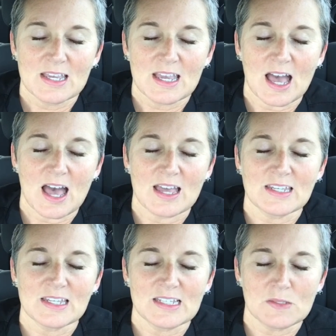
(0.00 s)

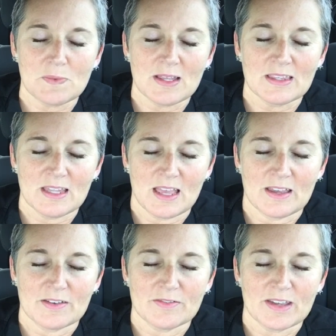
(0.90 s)
God is but
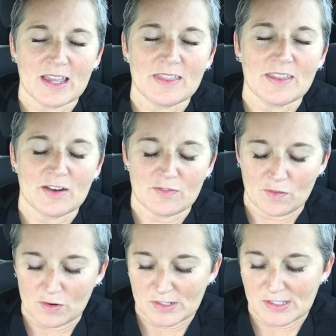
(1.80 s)
love, and
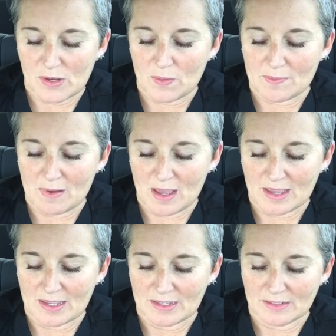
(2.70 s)
therefore so am
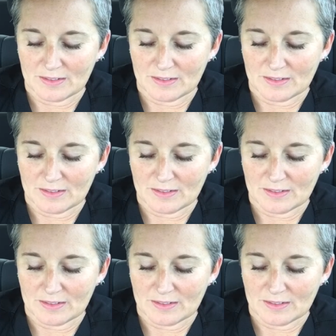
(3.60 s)
I.